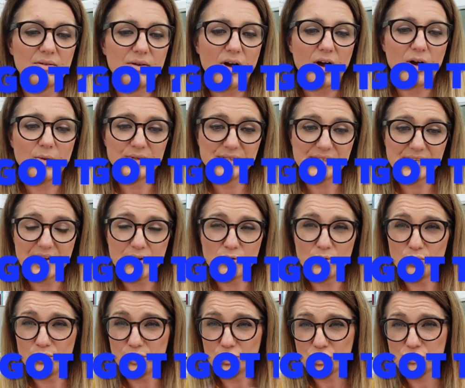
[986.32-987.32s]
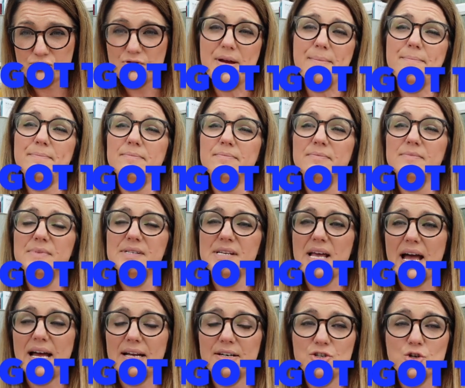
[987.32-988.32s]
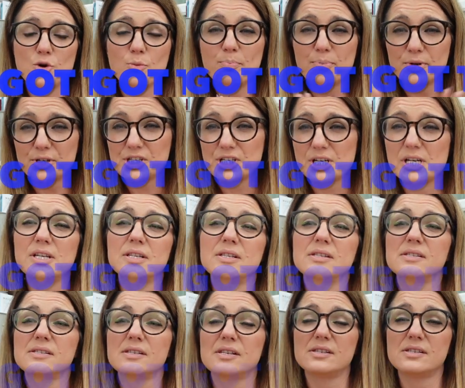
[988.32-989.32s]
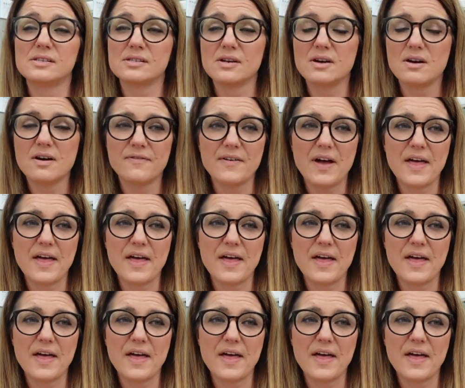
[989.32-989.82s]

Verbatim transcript: I would say all the trims and your buttons and stuff